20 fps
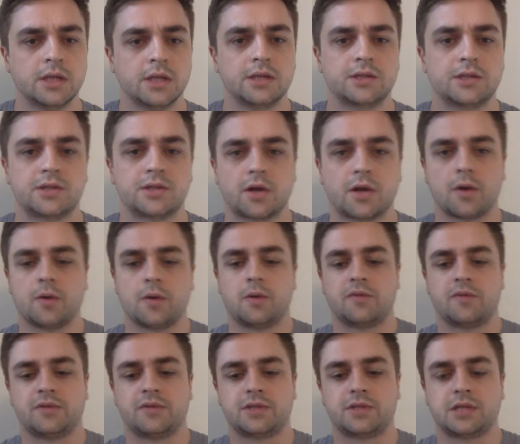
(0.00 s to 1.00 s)
So
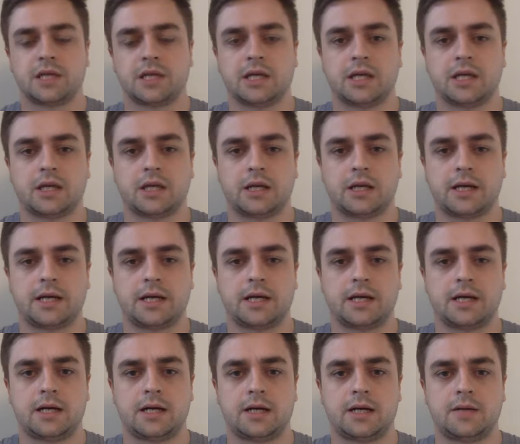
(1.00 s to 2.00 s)
obviously,
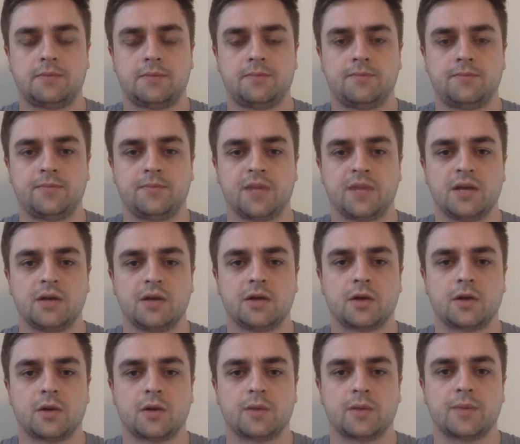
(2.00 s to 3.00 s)

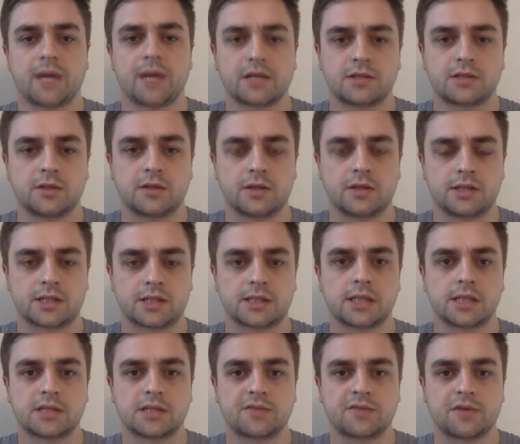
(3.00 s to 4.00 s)
going back to the
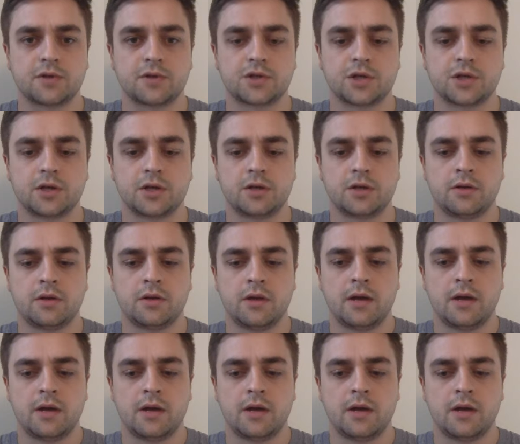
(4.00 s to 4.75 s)
successor function,